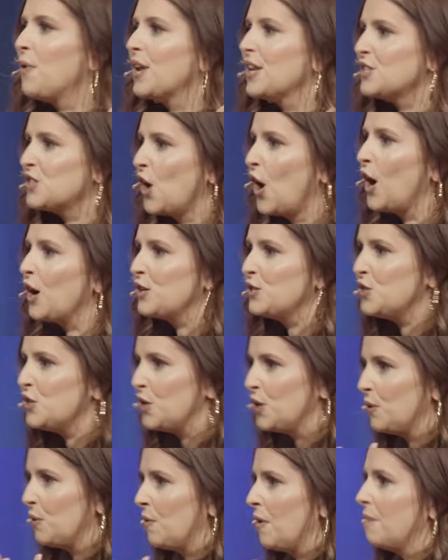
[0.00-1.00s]
want to talk to
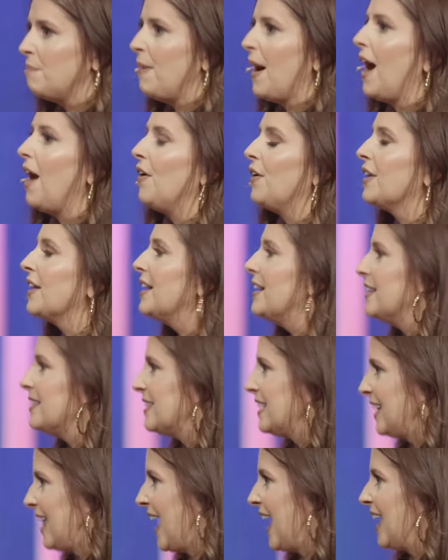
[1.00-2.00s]
you about
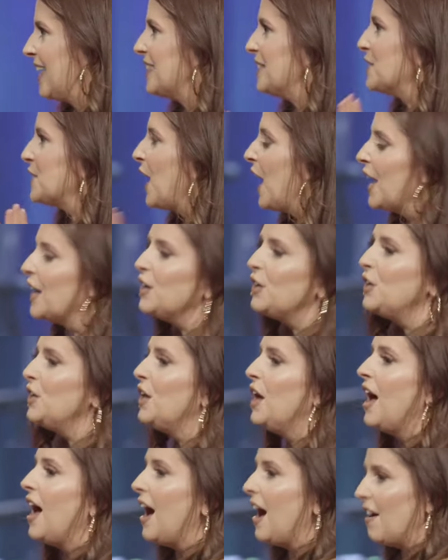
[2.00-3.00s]
today. The title
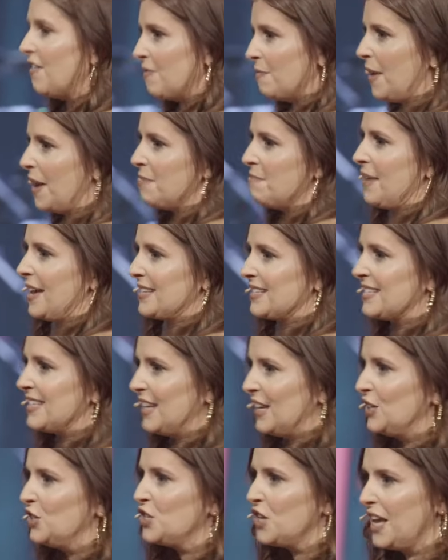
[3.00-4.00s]
of my
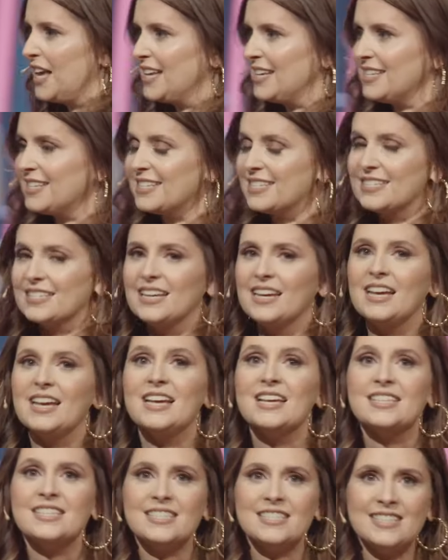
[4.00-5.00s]
message is
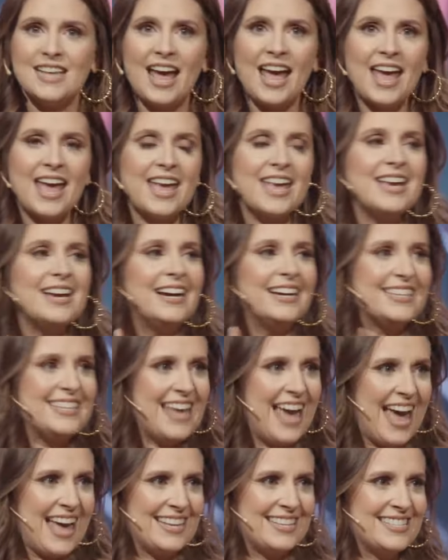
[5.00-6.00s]
Say
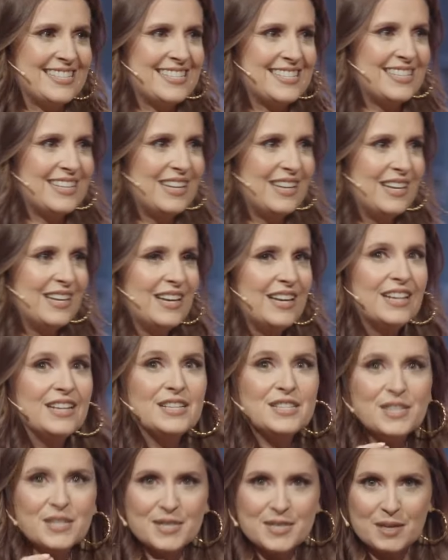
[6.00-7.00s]
Yes
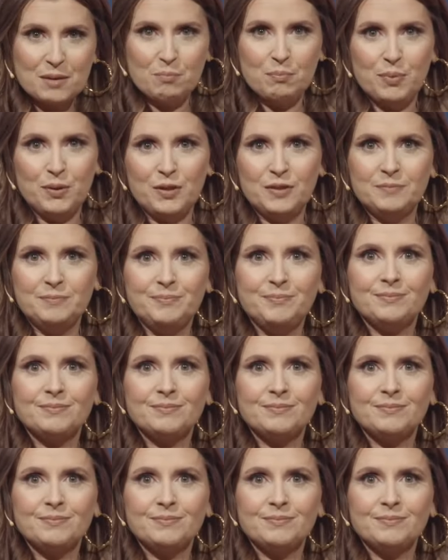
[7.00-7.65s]
to Simple.